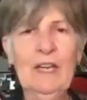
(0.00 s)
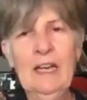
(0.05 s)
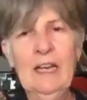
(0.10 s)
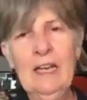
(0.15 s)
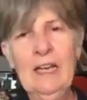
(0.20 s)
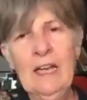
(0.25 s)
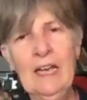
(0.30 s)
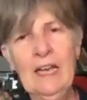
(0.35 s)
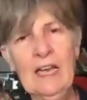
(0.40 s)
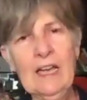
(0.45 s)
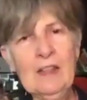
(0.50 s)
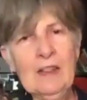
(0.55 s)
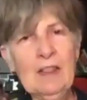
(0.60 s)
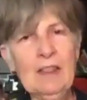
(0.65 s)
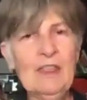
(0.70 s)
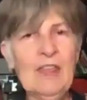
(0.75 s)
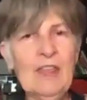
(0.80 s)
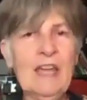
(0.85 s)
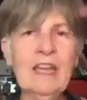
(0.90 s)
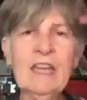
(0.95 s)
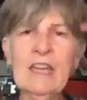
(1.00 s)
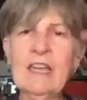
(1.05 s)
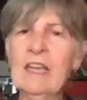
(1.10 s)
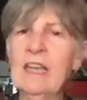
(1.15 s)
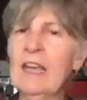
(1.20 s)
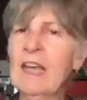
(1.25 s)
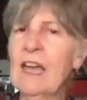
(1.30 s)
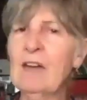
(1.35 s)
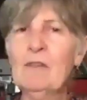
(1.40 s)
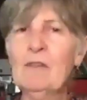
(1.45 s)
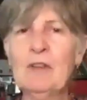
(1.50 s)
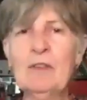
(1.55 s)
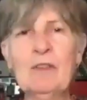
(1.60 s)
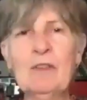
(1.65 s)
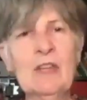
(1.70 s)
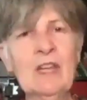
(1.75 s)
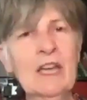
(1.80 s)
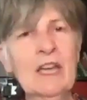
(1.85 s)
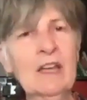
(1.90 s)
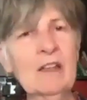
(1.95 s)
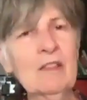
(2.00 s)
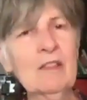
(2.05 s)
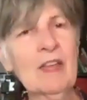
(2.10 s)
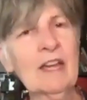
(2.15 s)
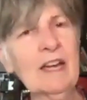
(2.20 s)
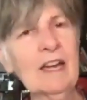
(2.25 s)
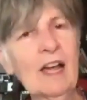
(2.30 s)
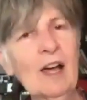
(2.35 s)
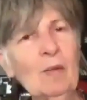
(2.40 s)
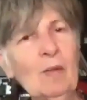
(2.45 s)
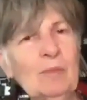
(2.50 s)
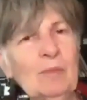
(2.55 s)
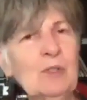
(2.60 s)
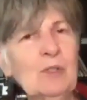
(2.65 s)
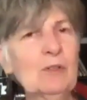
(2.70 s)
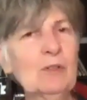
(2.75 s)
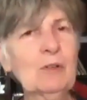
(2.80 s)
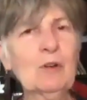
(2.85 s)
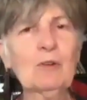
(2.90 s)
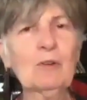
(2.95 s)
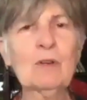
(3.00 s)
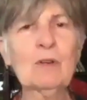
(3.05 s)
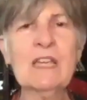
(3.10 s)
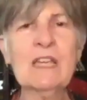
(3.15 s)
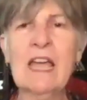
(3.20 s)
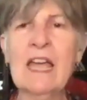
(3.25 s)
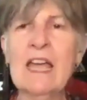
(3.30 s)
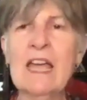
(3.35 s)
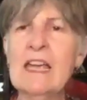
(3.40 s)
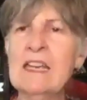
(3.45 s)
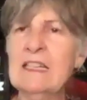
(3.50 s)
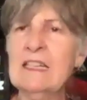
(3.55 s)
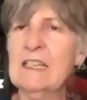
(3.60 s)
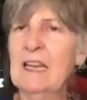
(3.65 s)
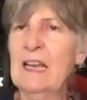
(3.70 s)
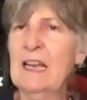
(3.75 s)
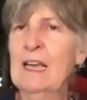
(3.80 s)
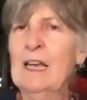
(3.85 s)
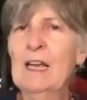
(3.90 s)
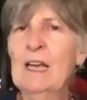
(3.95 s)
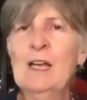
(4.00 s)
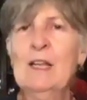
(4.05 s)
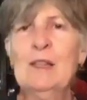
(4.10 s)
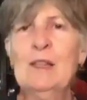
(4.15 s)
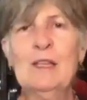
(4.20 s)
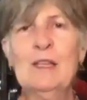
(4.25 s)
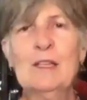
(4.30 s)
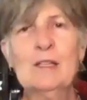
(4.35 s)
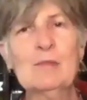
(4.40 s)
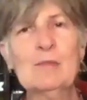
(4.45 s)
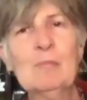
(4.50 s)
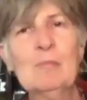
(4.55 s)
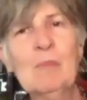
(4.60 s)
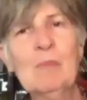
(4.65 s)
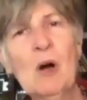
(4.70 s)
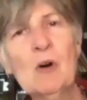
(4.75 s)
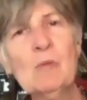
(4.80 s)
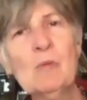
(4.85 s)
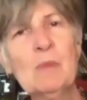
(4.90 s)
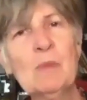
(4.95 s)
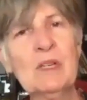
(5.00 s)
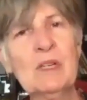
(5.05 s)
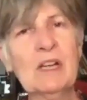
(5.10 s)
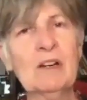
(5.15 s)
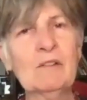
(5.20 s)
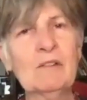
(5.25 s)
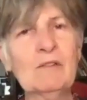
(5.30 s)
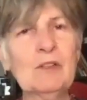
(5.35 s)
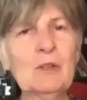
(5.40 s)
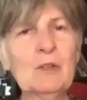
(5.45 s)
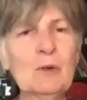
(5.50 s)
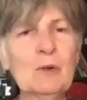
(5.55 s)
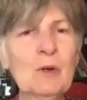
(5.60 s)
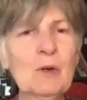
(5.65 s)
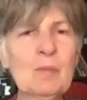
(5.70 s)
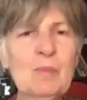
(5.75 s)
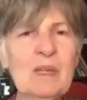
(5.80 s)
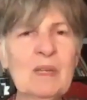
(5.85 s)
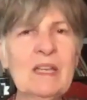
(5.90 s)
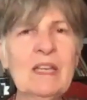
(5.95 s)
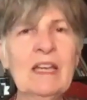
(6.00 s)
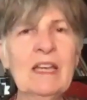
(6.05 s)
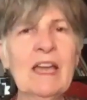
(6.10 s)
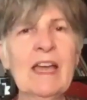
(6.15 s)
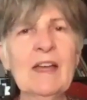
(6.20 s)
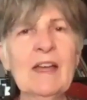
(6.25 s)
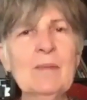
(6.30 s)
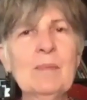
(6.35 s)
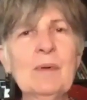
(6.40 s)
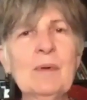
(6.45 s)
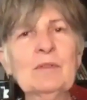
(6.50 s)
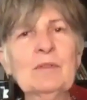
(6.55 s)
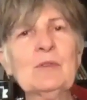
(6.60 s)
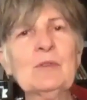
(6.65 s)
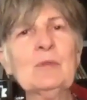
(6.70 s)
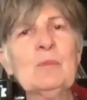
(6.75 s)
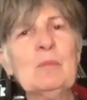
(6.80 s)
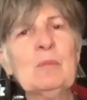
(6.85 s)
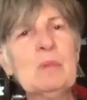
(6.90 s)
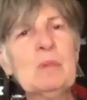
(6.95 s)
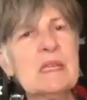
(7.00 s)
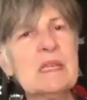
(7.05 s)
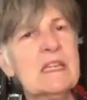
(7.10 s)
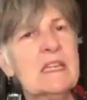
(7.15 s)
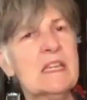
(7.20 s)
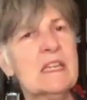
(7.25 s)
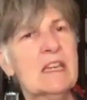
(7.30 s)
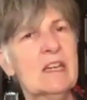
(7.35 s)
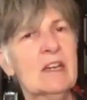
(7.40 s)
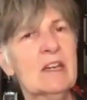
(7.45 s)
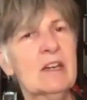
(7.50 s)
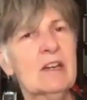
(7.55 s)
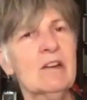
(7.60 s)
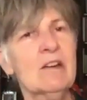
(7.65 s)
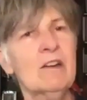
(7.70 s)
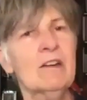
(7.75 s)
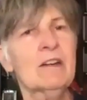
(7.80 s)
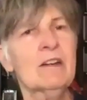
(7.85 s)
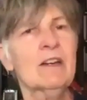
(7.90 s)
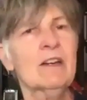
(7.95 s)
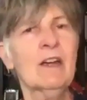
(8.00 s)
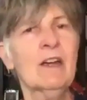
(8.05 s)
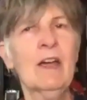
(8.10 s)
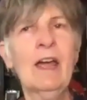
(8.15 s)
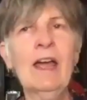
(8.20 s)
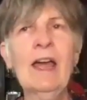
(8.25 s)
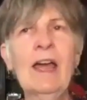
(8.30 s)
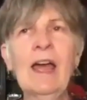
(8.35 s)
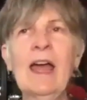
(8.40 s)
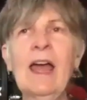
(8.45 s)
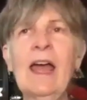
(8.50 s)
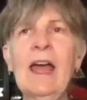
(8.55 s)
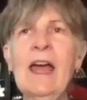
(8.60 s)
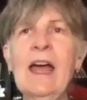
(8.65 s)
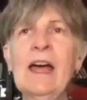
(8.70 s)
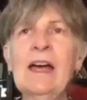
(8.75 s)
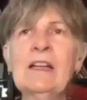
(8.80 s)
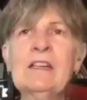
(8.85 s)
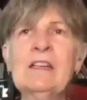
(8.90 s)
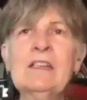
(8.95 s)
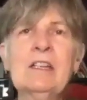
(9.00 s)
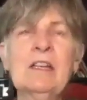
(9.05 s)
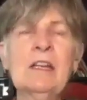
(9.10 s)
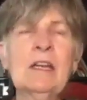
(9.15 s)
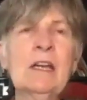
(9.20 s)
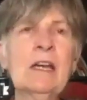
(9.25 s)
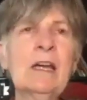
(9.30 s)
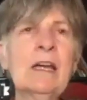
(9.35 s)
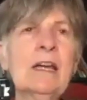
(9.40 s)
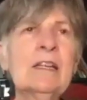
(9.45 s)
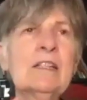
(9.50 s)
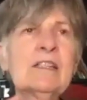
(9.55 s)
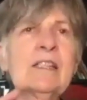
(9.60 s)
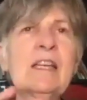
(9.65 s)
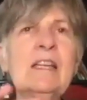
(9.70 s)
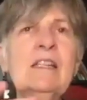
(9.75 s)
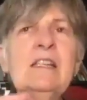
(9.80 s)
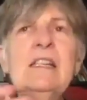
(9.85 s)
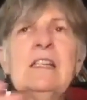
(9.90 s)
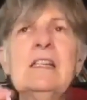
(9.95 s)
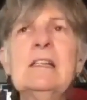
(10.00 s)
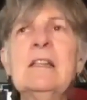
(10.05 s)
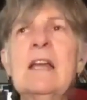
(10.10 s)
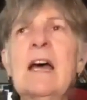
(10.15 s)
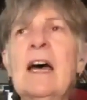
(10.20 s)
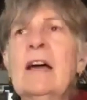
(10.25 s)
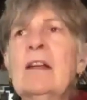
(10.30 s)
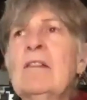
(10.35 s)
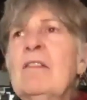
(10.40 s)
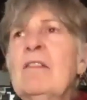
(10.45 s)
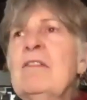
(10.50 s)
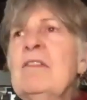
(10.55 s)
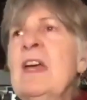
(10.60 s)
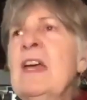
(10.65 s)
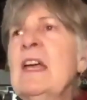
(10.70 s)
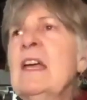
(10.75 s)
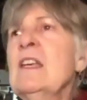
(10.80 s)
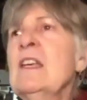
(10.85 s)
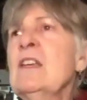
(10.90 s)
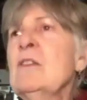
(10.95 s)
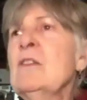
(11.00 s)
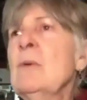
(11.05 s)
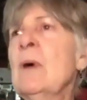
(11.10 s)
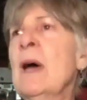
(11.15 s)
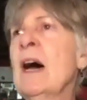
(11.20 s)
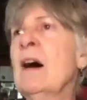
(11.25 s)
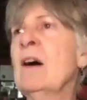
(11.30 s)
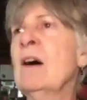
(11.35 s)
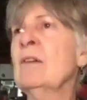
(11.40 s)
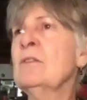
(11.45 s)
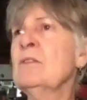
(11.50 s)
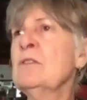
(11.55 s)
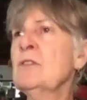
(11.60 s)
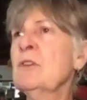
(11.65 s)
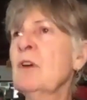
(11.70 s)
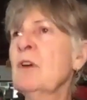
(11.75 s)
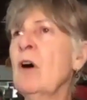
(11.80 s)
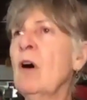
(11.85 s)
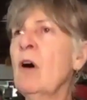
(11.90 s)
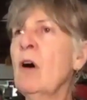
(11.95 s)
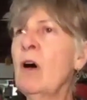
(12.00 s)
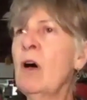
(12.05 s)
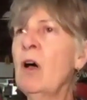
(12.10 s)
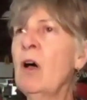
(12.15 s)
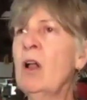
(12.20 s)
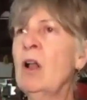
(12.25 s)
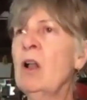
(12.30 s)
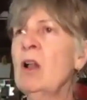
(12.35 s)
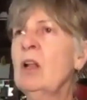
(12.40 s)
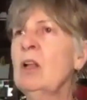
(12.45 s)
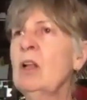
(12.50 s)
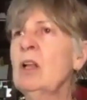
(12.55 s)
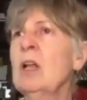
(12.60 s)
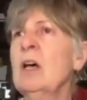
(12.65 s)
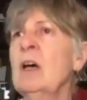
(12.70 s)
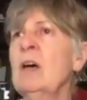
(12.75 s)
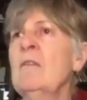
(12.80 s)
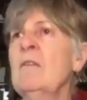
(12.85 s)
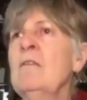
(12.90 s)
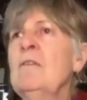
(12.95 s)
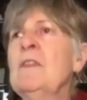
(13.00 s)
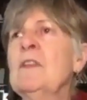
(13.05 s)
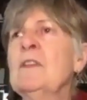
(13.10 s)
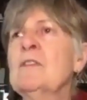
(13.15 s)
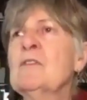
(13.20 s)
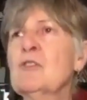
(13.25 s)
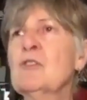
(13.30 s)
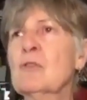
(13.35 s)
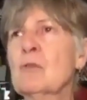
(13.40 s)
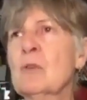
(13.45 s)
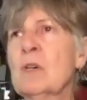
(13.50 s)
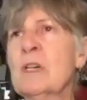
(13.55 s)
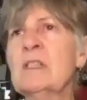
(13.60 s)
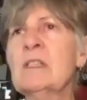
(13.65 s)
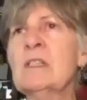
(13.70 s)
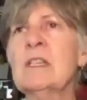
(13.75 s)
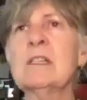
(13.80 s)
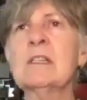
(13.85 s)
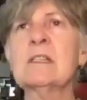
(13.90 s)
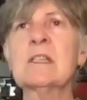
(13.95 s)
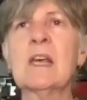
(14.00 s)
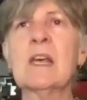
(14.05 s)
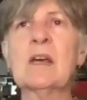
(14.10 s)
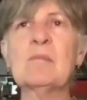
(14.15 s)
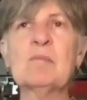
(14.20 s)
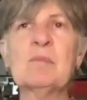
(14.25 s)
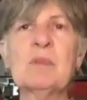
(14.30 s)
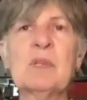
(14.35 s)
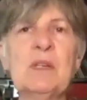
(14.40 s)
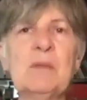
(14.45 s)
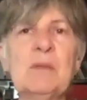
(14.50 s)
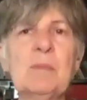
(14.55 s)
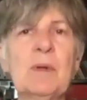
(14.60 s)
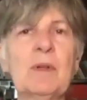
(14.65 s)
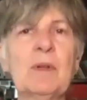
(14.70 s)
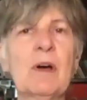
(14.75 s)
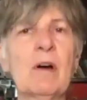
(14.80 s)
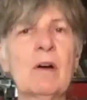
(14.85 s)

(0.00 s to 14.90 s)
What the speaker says: and thanking everything that helped to create this moment of your being able to be here, and sending that thank you out to all of the choices that people are